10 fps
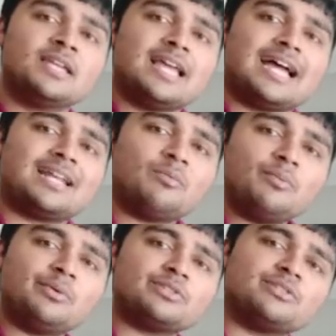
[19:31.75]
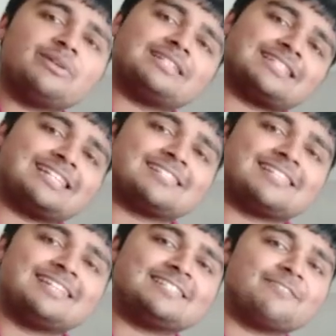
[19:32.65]
And now what we want to do, as I said,
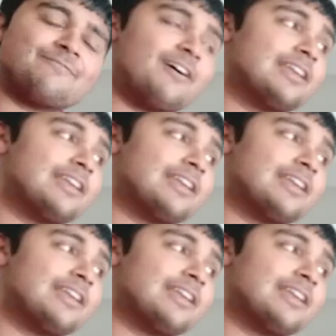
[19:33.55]
is to find